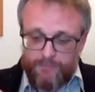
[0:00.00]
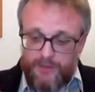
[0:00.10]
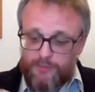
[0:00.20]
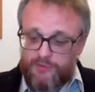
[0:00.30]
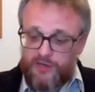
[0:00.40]

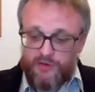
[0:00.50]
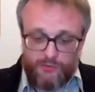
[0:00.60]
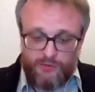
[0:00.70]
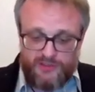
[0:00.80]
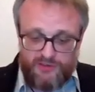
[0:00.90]
People don't
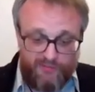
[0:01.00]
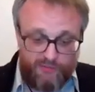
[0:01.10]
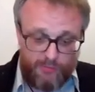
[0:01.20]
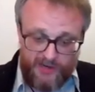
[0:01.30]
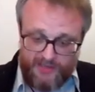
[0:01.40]
always
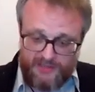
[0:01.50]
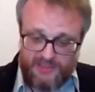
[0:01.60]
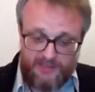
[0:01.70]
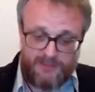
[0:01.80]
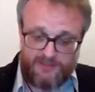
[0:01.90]
travel by the
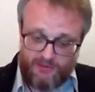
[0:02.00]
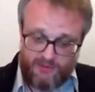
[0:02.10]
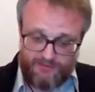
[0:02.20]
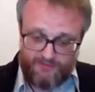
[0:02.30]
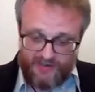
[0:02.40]
cheapest
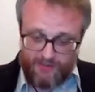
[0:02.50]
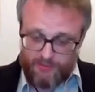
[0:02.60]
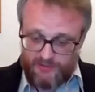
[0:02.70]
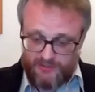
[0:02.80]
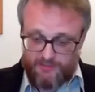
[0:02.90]
route
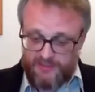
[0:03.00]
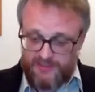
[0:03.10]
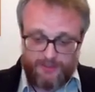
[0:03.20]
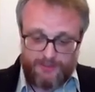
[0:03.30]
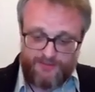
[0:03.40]
available to them in
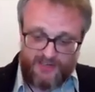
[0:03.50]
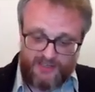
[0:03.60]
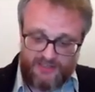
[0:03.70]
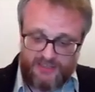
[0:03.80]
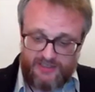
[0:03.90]
terms of
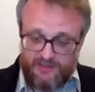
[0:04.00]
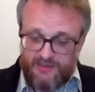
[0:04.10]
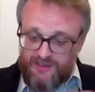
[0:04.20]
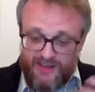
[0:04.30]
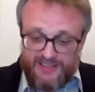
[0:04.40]
energy,
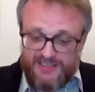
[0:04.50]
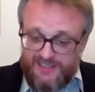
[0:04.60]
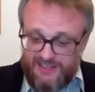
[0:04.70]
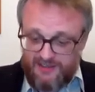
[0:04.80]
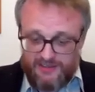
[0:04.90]
and
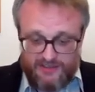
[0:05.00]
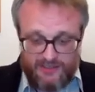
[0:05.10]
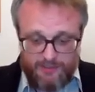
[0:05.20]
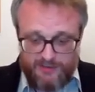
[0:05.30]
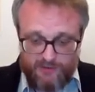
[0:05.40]
assessing the
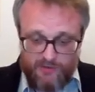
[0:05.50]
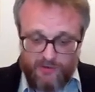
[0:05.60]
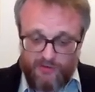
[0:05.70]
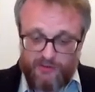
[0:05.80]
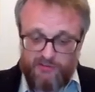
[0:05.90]
cheapest route
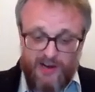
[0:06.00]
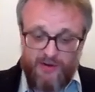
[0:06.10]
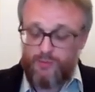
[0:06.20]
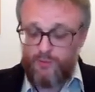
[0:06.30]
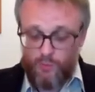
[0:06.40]
on the
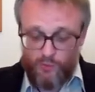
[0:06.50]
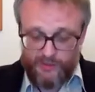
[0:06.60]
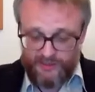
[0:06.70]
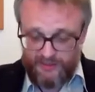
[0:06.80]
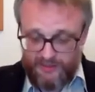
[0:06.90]
ground when
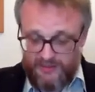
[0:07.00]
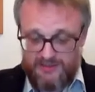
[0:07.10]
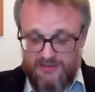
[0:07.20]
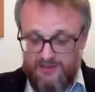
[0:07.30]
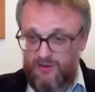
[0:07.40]
walking
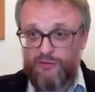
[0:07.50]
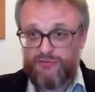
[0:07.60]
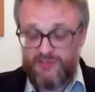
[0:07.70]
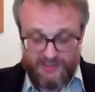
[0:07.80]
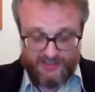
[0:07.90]
isn't
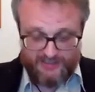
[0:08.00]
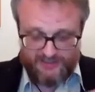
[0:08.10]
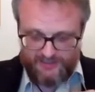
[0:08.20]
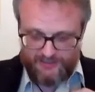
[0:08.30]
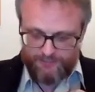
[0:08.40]
often
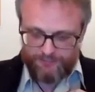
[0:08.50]
easy.